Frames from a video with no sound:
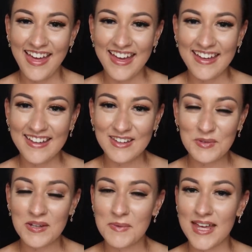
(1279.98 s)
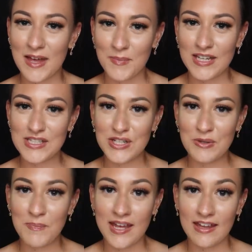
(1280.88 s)
and we'd be happy to
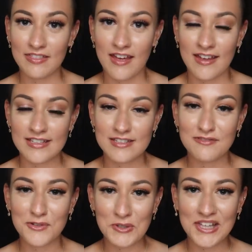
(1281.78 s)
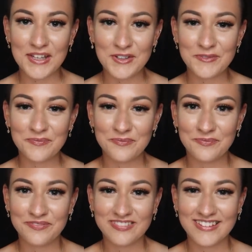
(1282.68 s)
make that for
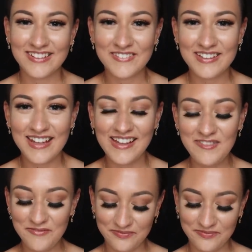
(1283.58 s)
you. Okay.